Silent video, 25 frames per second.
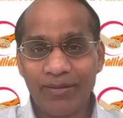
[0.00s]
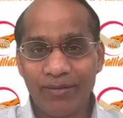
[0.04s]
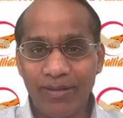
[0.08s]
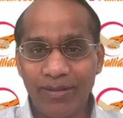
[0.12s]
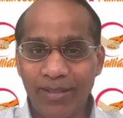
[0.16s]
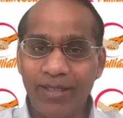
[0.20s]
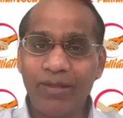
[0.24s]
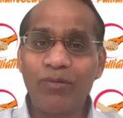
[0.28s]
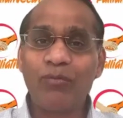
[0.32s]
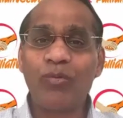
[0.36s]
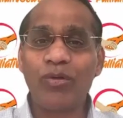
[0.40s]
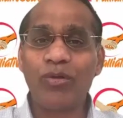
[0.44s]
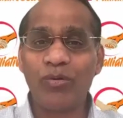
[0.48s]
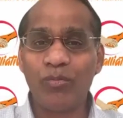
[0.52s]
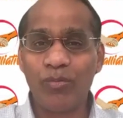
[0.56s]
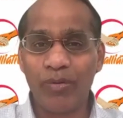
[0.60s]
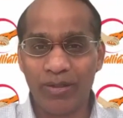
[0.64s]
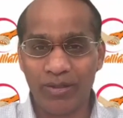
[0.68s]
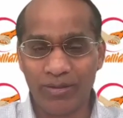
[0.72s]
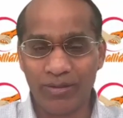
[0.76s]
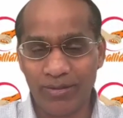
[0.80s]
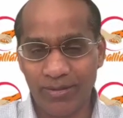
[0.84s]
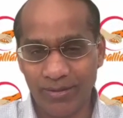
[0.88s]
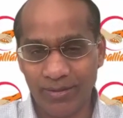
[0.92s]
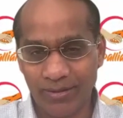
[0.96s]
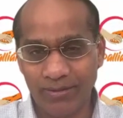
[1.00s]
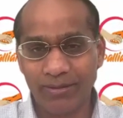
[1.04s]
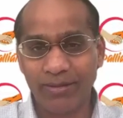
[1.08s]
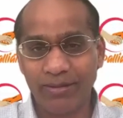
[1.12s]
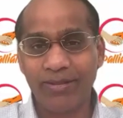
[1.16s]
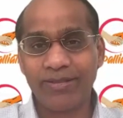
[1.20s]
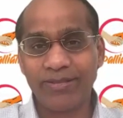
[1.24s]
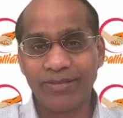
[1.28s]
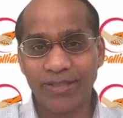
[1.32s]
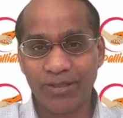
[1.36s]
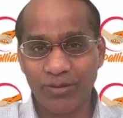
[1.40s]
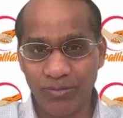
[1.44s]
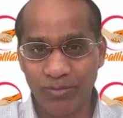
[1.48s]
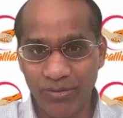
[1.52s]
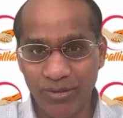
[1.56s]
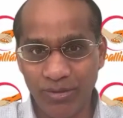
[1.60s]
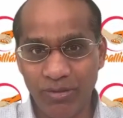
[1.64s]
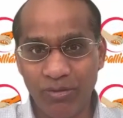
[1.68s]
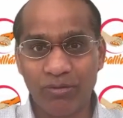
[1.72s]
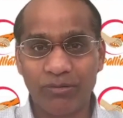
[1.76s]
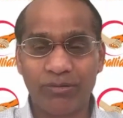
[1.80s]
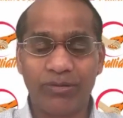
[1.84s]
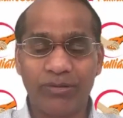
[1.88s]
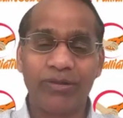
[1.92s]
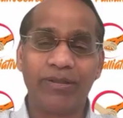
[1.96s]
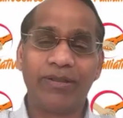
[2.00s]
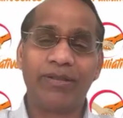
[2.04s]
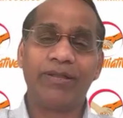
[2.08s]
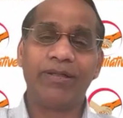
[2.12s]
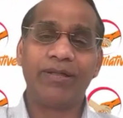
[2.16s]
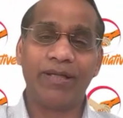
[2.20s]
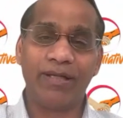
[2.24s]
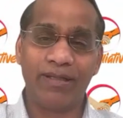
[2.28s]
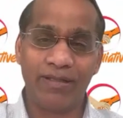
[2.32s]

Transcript: Then we went and discussed with the doctor,